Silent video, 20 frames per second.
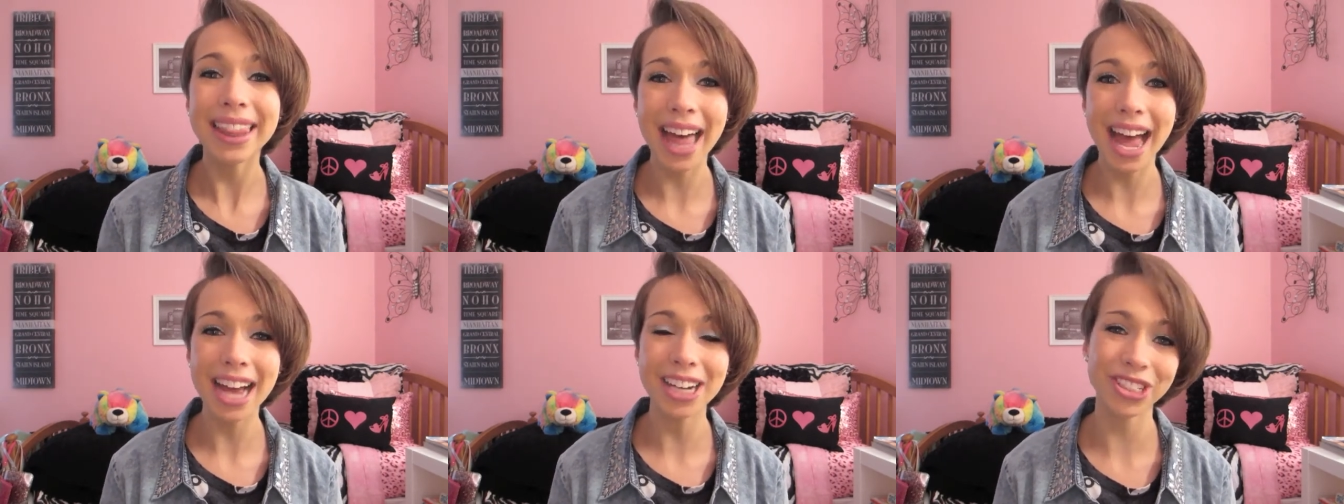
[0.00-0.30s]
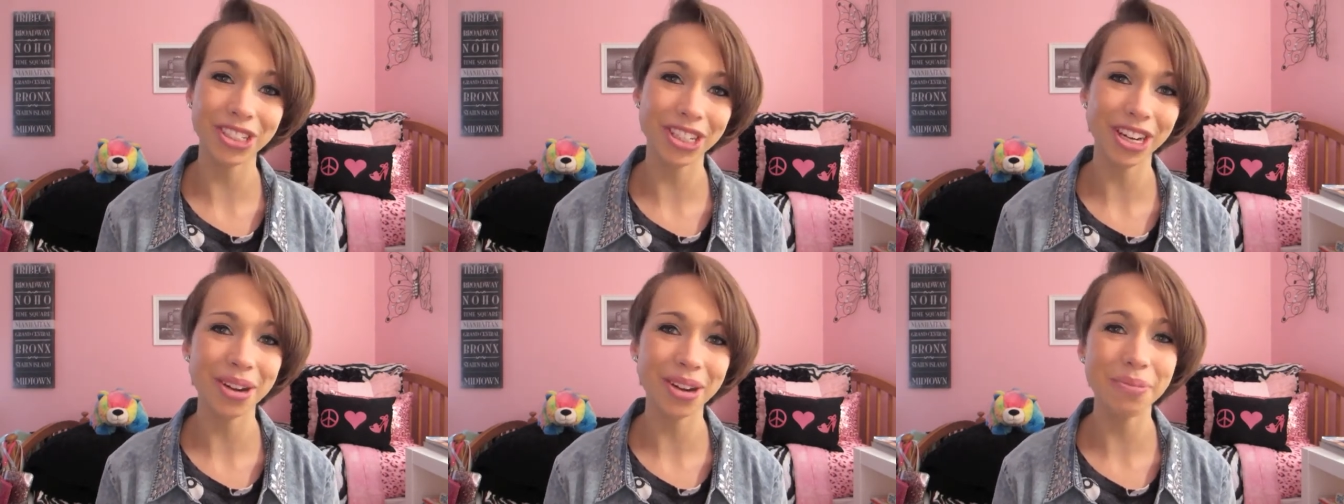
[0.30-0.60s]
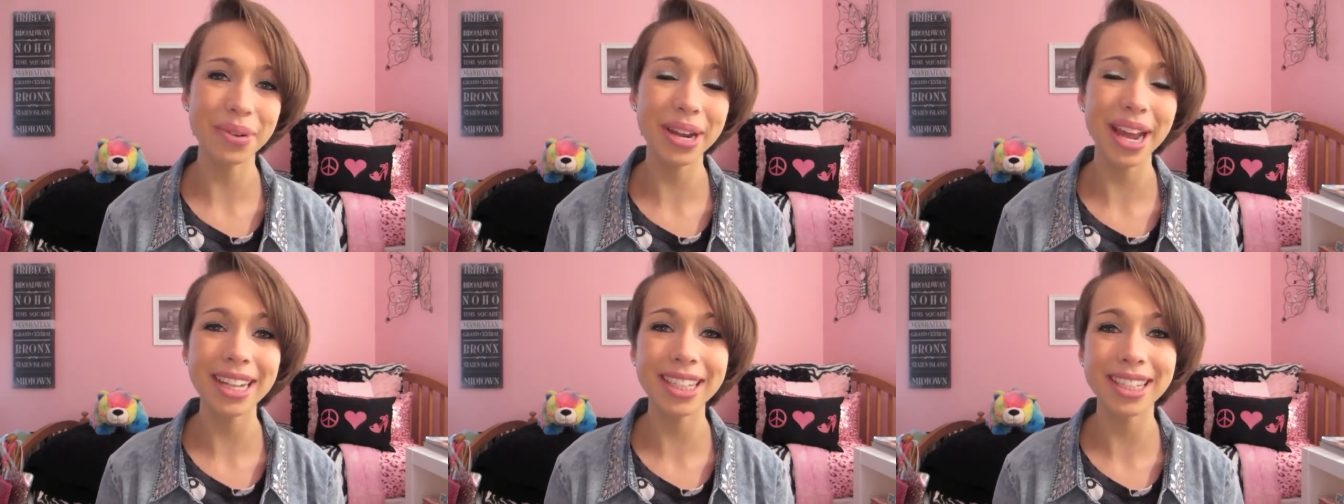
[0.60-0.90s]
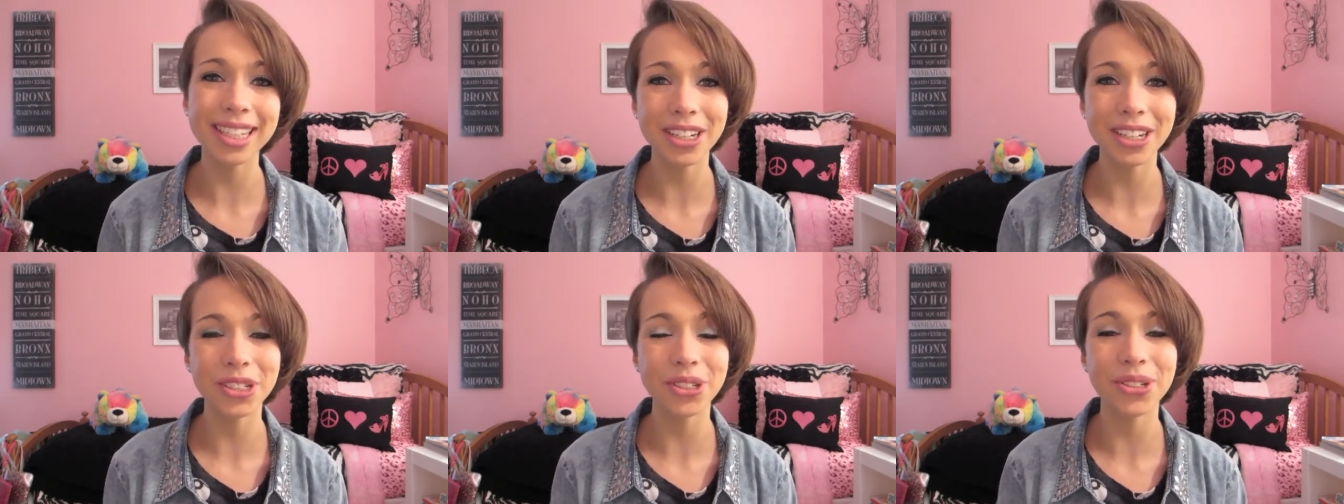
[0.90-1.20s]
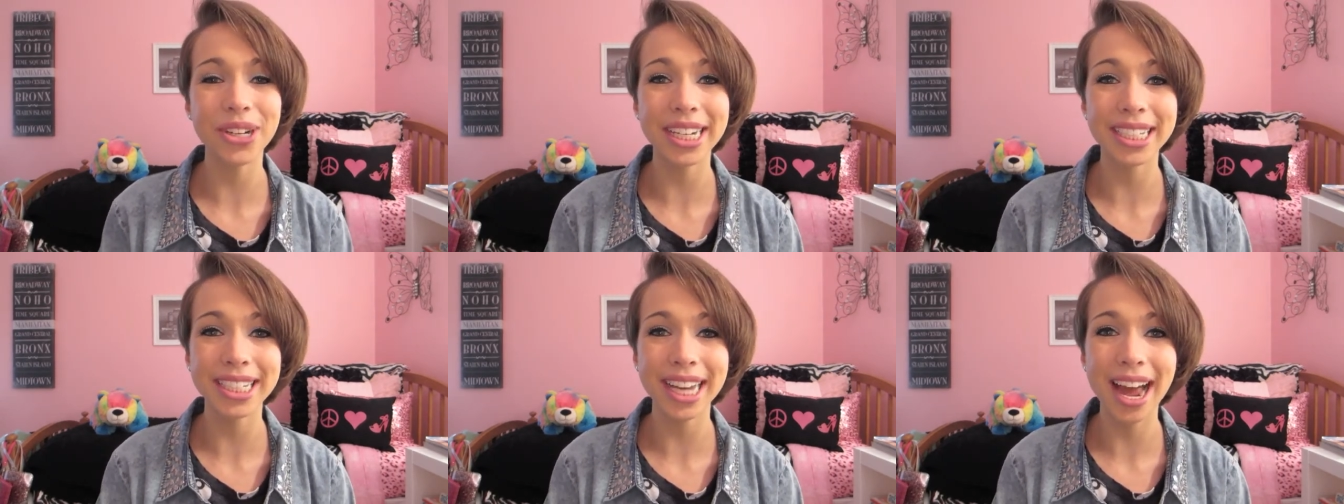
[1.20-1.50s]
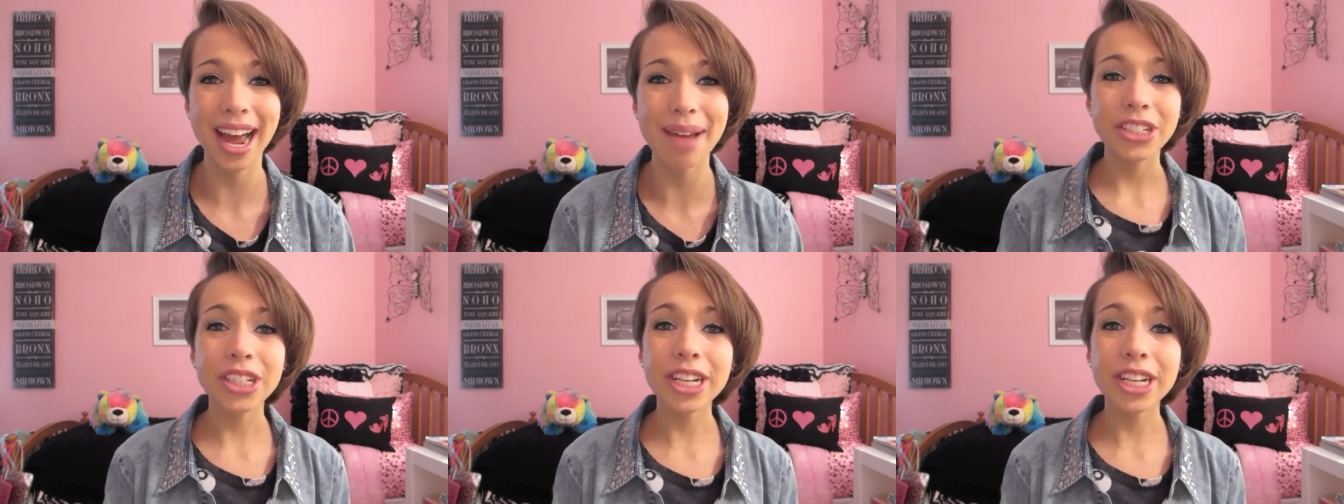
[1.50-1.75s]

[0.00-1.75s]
last year and we had such a great time.